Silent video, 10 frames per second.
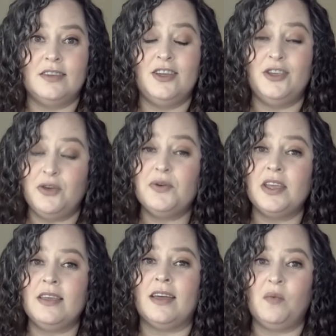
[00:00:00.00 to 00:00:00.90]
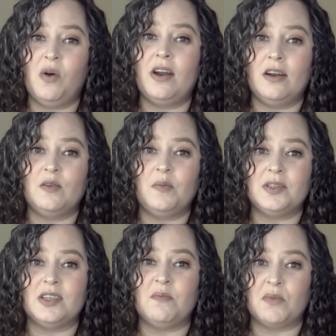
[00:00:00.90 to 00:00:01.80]
You can get
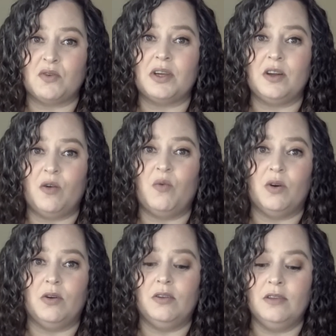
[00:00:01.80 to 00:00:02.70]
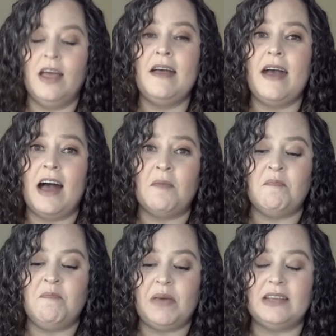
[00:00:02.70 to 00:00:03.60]
100% merino wool at
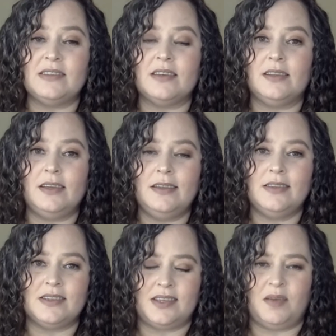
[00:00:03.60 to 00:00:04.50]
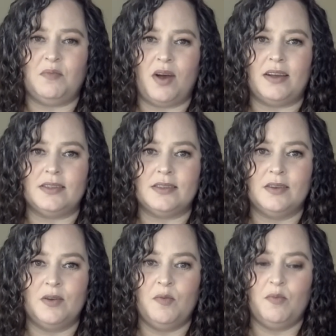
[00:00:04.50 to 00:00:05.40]
basically the same price
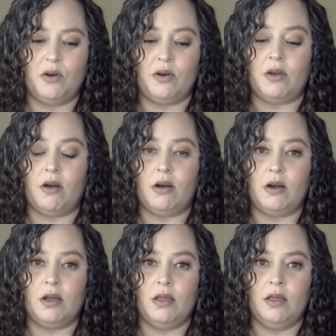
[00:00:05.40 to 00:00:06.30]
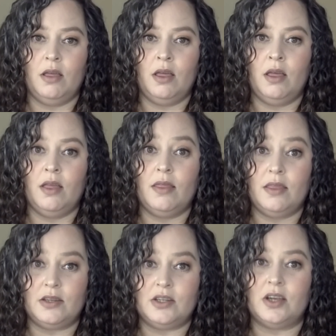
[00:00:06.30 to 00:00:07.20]
per yard
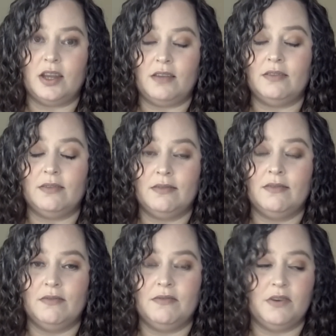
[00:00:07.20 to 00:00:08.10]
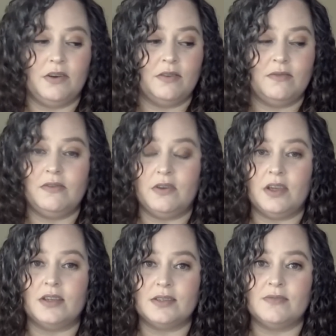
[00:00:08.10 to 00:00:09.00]
that you're getting for
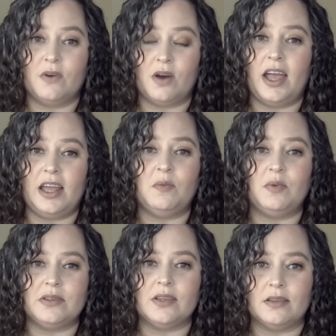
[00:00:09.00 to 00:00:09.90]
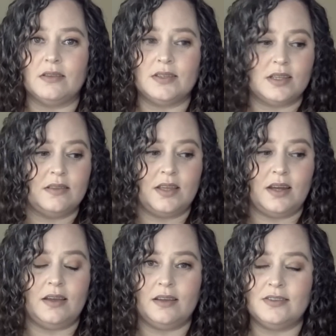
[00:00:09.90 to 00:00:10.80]
this, for 80% synthetic.